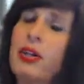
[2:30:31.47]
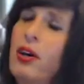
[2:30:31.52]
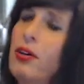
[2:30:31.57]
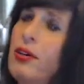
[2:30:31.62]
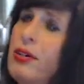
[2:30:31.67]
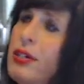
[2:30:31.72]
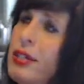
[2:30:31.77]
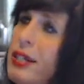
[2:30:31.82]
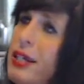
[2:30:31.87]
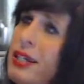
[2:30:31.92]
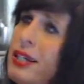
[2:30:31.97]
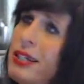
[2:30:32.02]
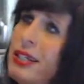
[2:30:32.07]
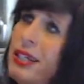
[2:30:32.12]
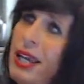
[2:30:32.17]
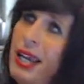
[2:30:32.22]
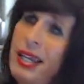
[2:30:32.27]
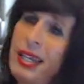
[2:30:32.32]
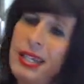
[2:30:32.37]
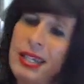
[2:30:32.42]
coconut
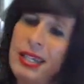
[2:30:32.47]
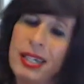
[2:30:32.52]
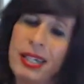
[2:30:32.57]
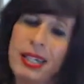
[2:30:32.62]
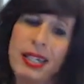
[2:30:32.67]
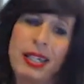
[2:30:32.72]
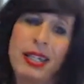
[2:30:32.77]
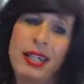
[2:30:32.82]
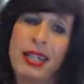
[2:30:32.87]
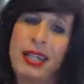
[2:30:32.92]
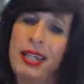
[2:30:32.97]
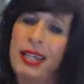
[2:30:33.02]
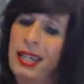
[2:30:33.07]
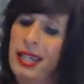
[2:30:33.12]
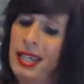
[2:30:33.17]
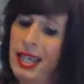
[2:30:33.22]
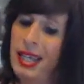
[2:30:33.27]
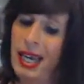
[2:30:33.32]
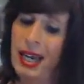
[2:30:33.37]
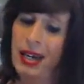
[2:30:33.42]
cake,
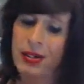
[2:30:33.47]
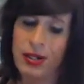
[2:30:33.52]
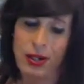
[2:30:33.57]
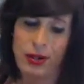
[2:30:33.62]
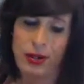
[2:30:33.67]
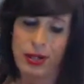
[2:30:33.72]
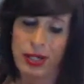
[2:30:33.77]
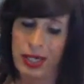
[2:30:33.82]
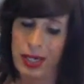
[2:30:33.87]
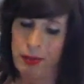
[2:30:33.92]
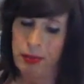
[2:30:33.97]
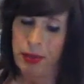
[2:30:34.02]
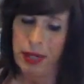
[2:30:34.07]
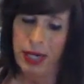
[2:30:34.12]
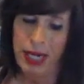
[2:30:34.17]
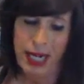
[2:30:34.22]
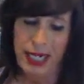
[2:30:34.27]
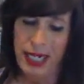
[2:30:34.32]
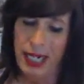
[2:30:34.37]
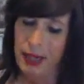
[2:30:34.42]
our coconut
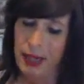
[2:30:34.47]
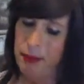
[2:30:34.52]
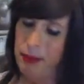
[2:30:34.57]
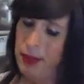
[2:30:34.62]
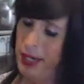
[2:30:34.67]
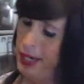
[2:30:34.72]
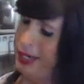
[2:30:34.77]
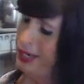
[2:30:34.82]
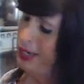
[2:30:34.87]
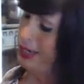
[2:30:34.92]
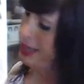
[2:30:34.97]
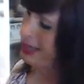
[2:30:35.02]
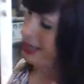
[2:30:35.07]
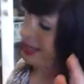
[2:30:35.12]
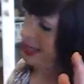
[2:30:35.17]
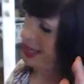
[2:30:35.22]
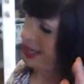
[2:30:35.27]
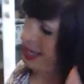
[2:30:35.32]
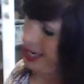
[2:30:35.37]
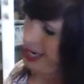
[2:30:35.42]
pie, I mean,
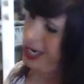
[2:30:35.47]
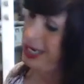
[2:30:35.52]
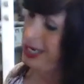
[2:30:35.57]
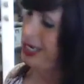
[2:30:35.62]
God, ah,